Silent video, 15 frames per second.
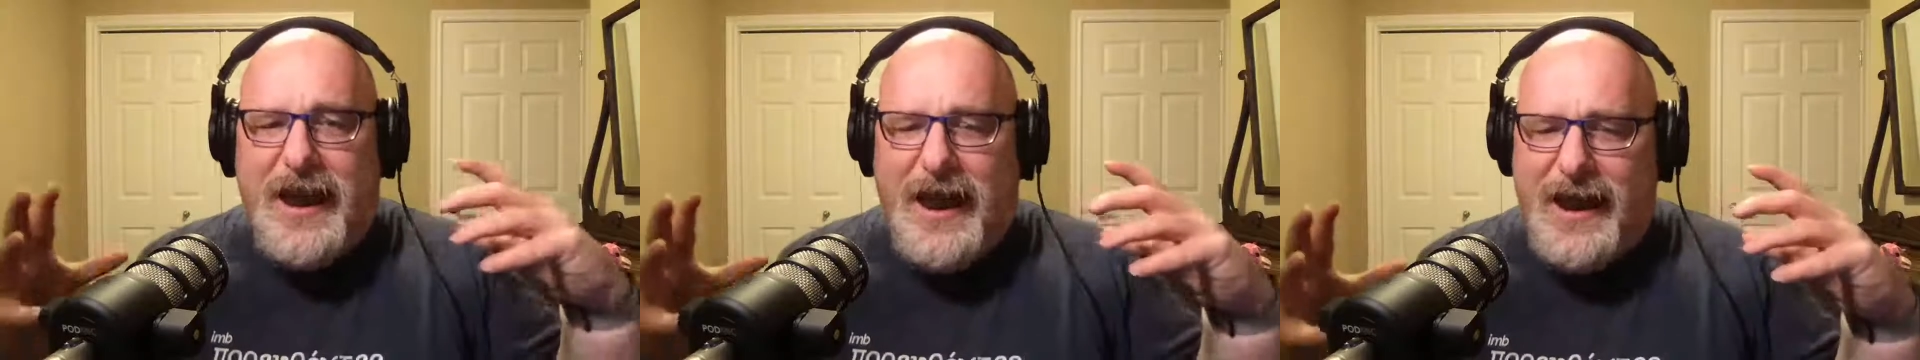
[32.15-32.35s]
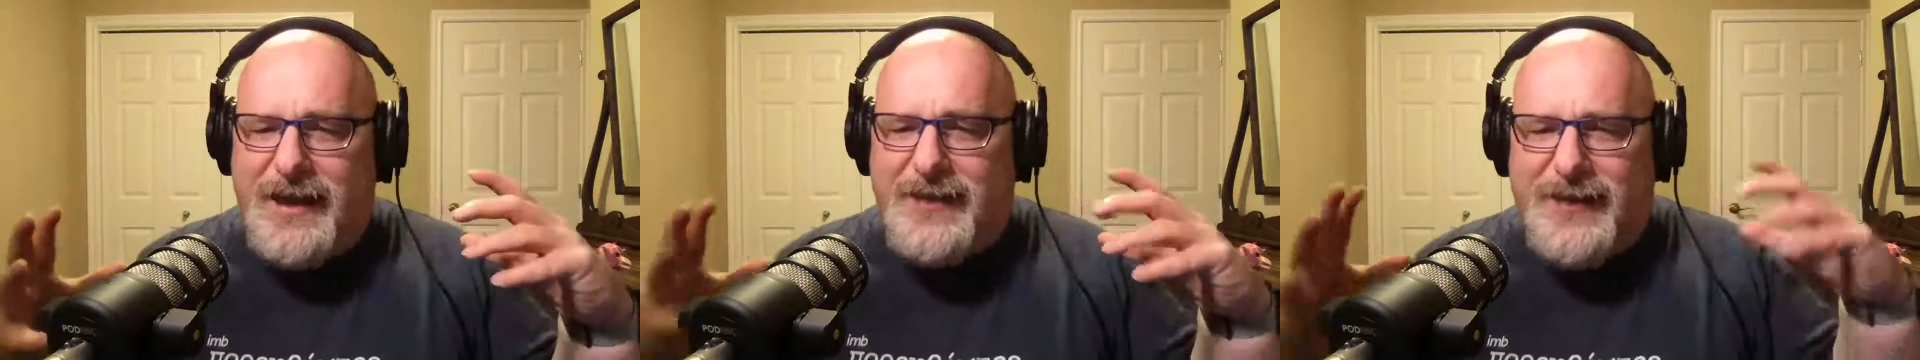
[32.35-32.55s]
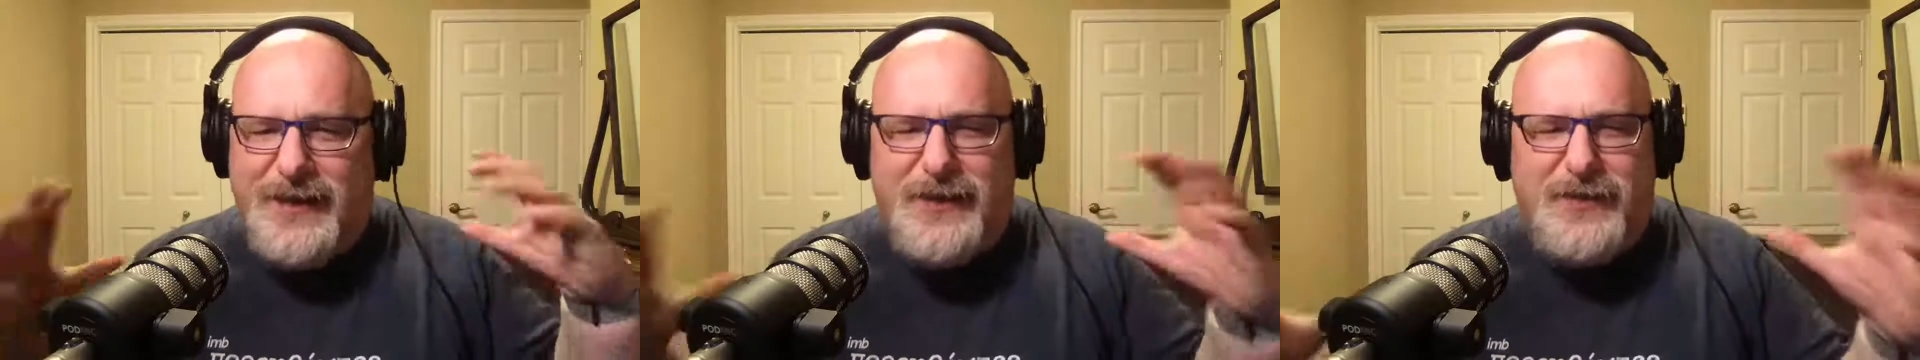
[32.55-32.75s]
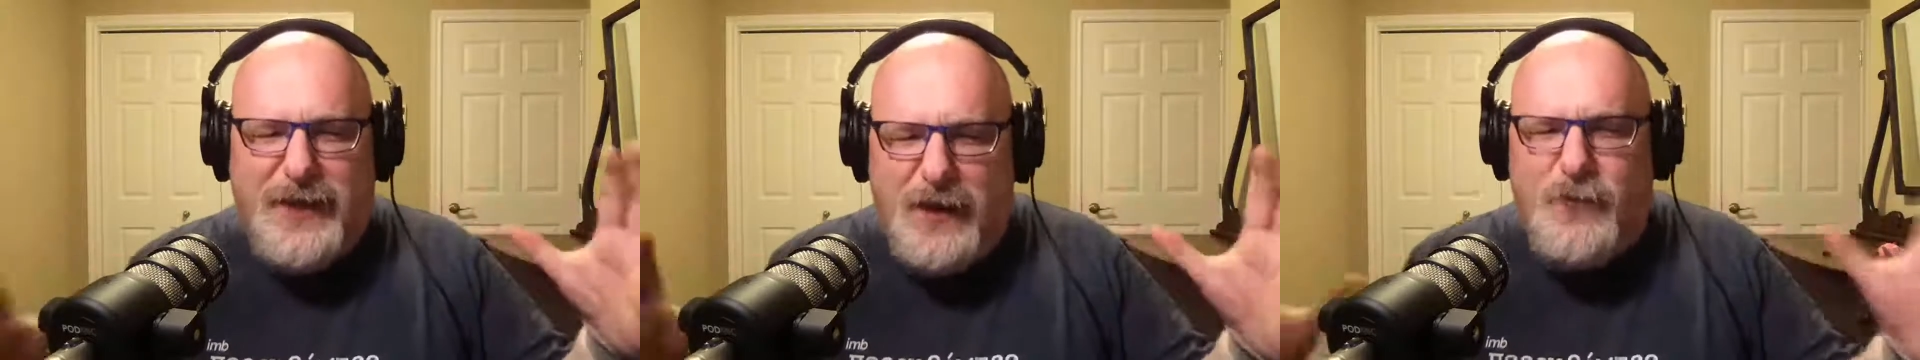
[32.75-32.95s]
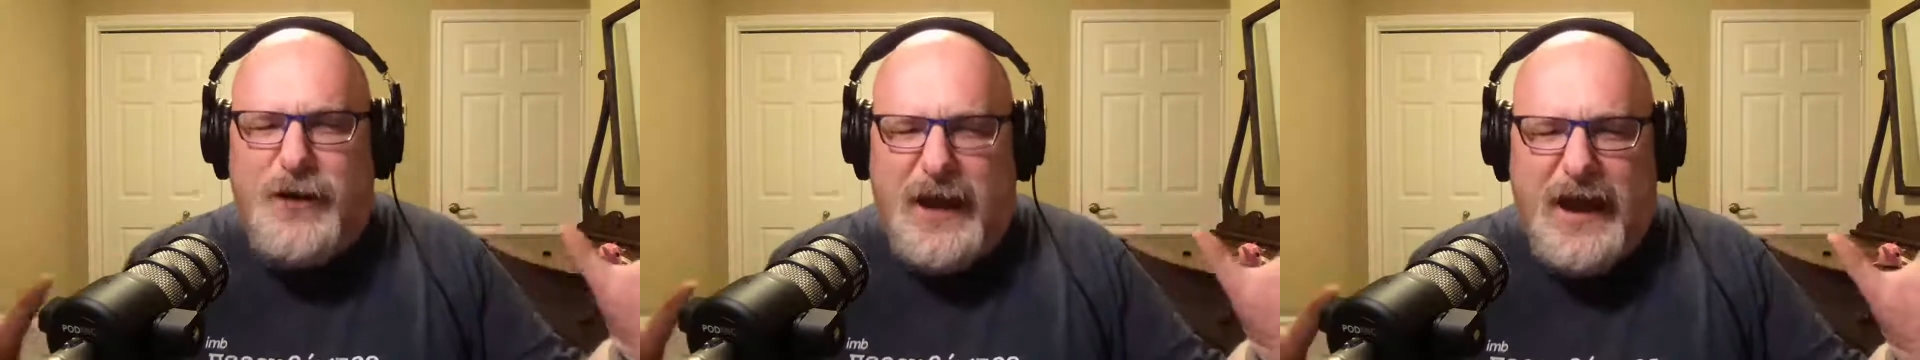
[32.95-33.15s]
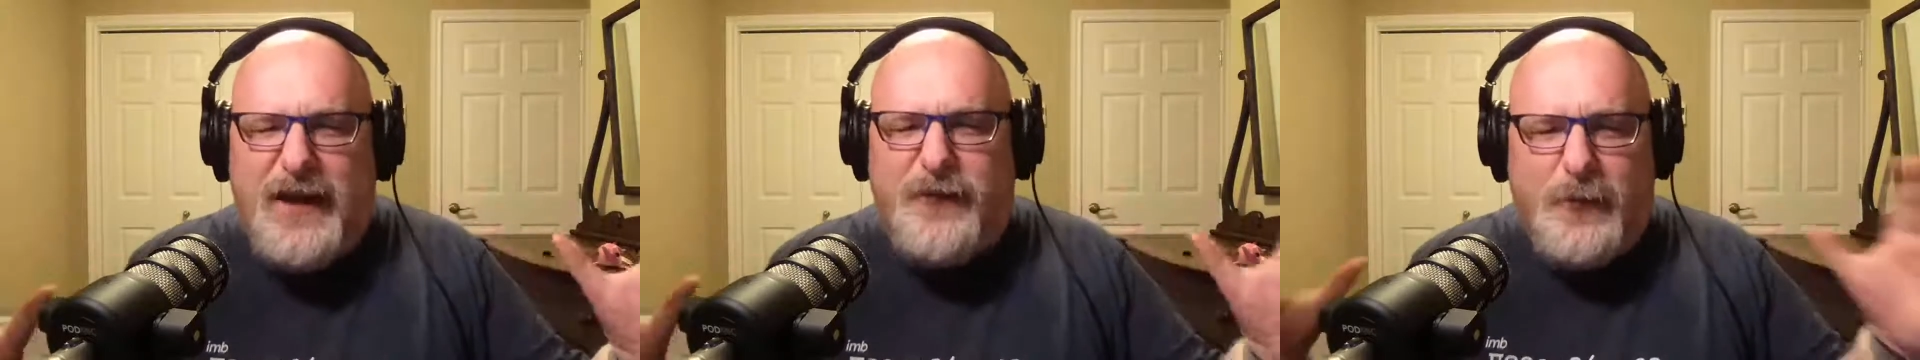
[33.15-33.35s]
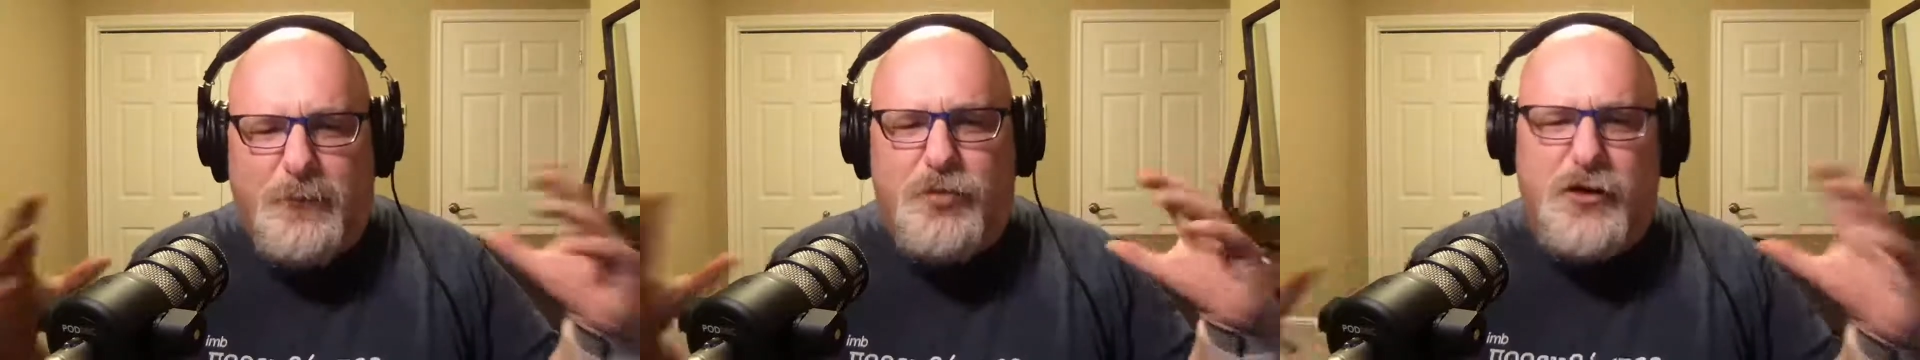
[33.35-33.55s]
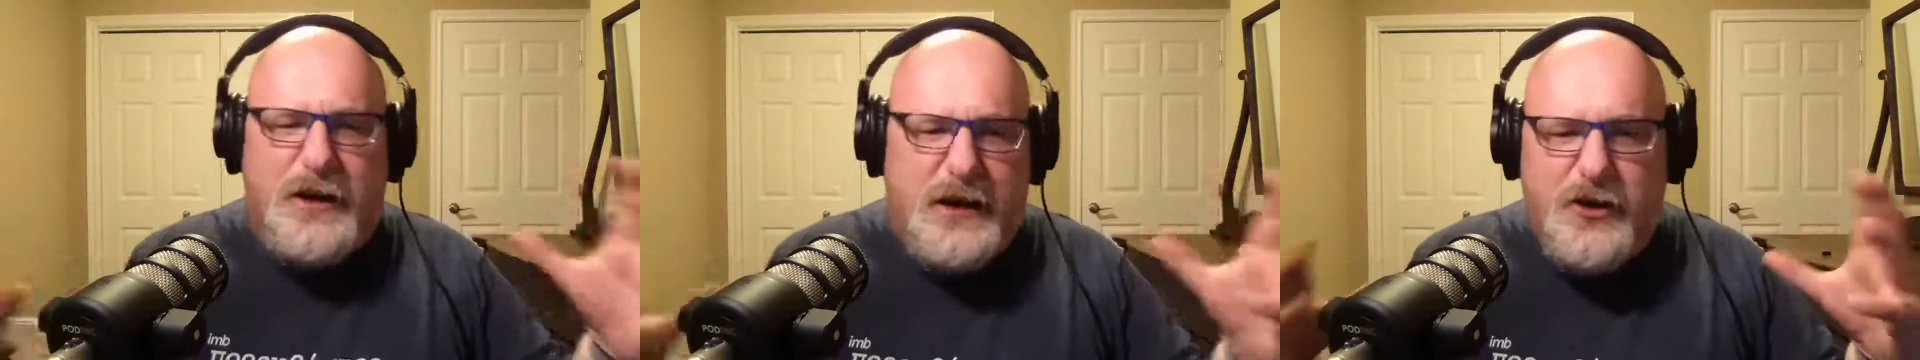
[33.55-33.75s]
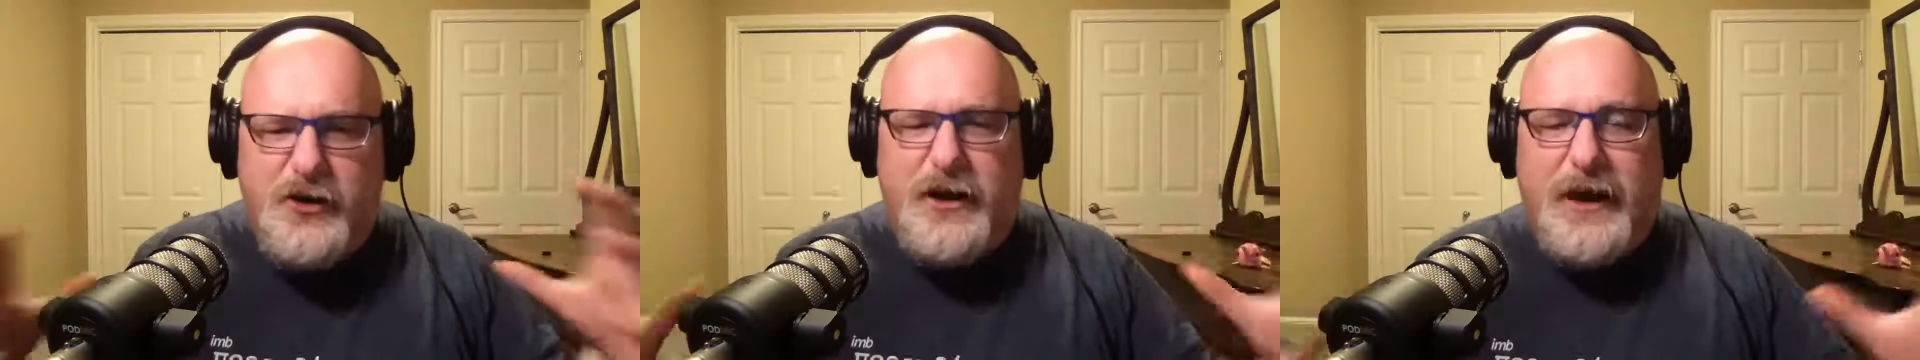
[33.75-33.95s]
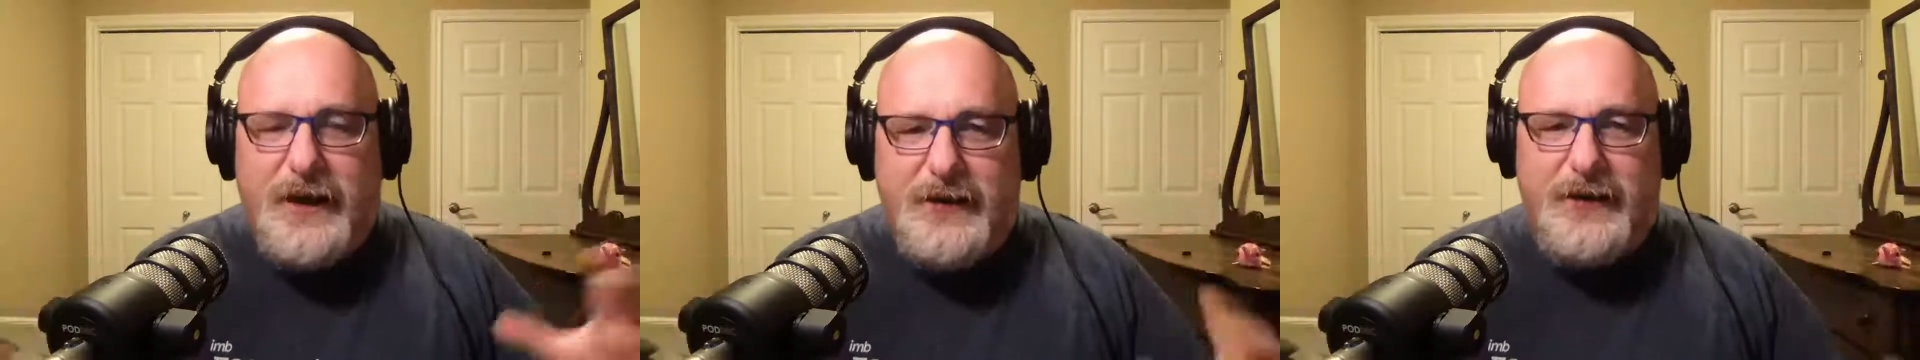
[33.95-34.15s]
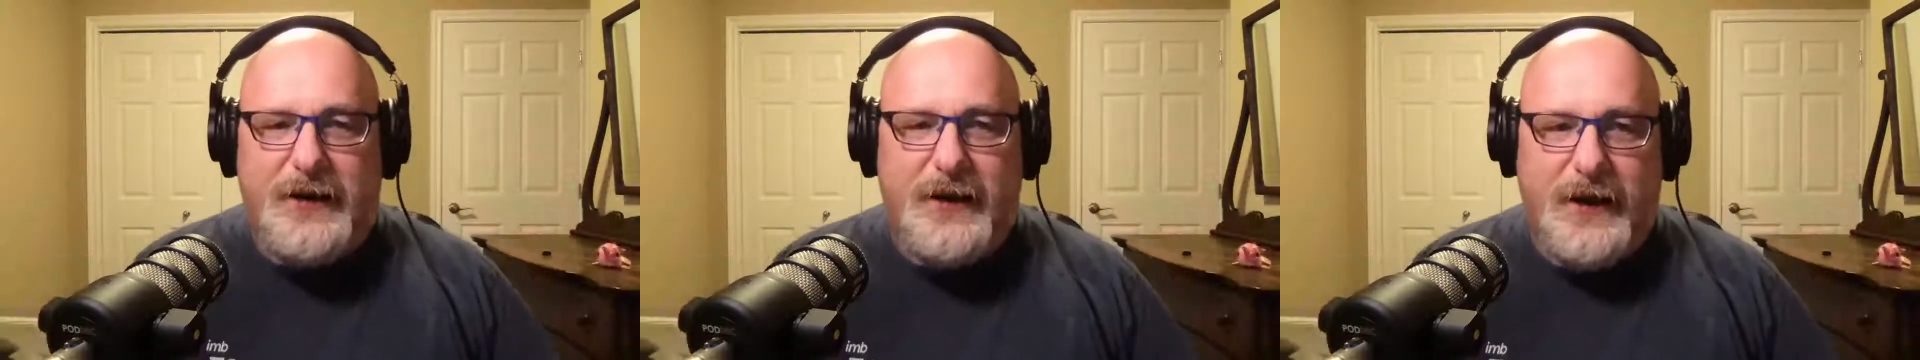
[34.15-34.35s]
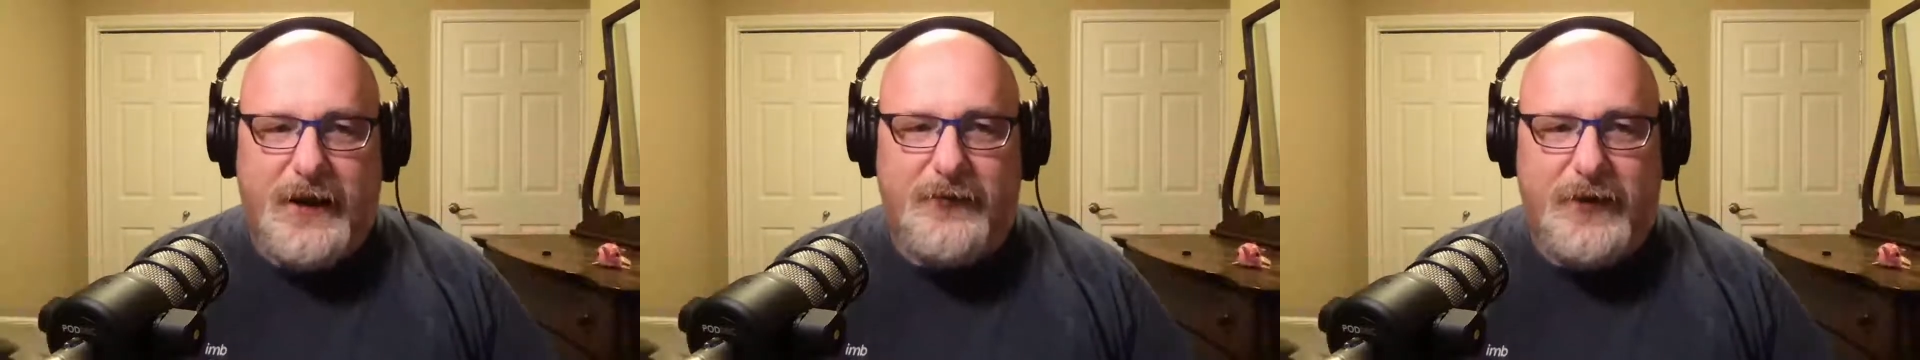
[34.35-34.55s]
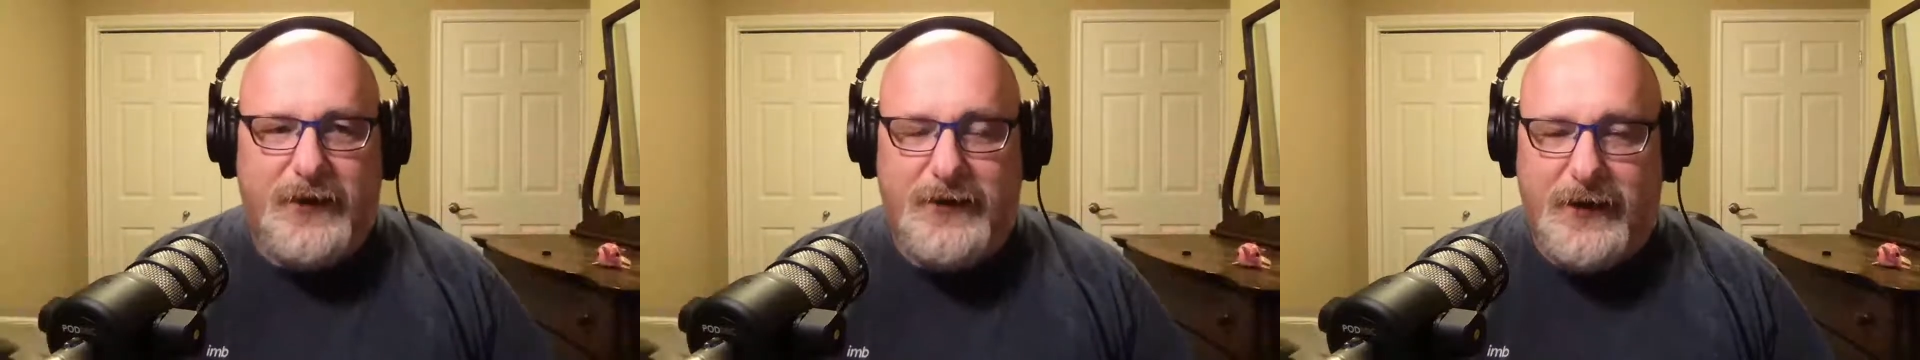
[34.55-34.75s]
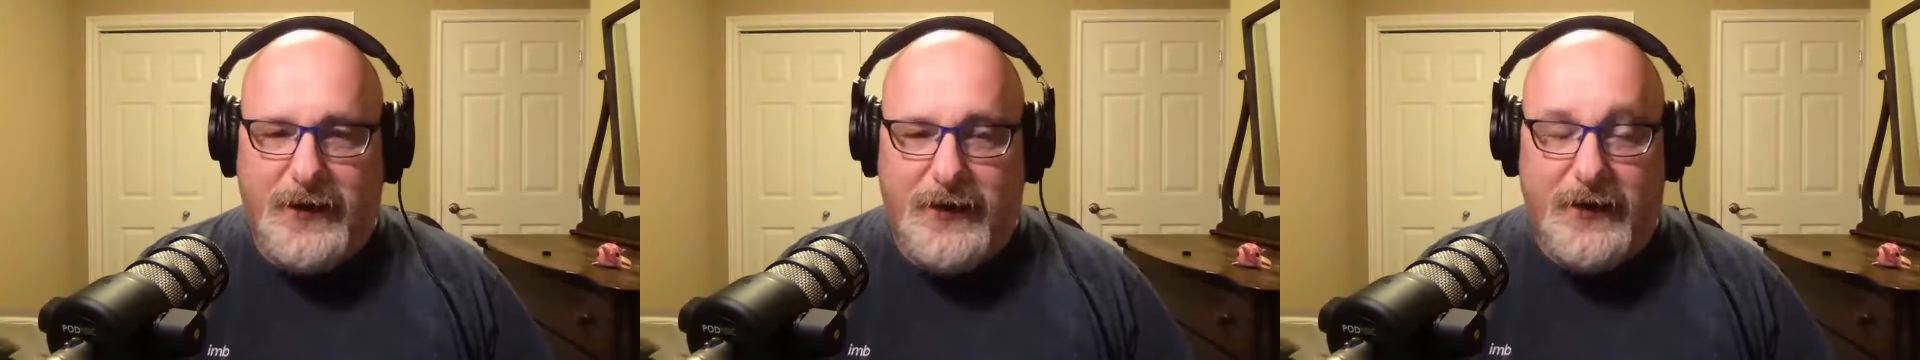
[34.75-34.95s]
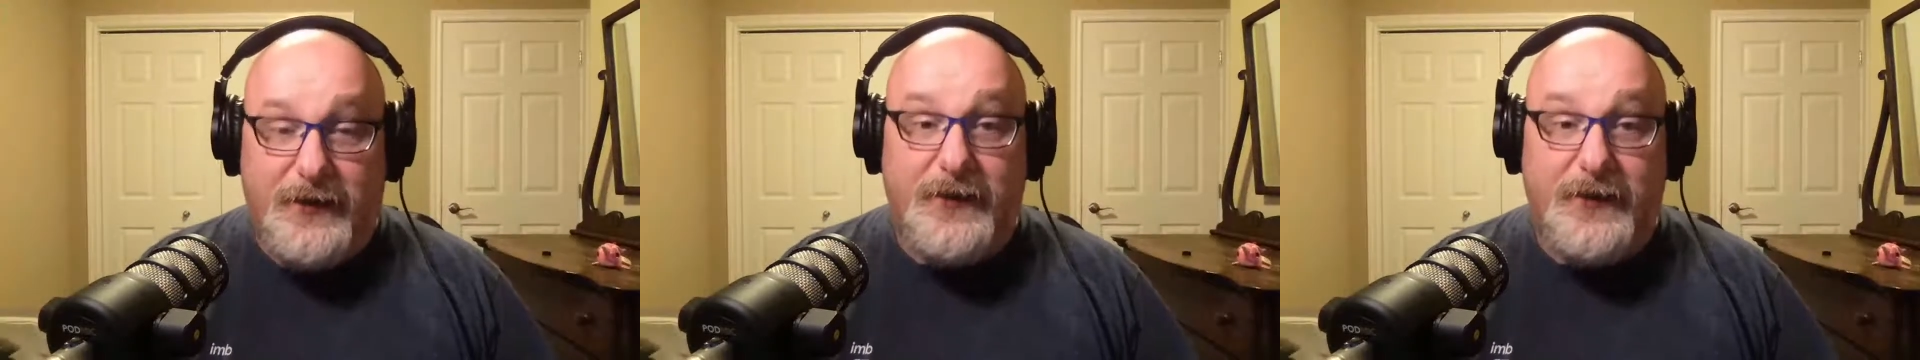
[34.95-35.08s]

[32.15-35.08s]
And then we'd have a pretty good idea of identity.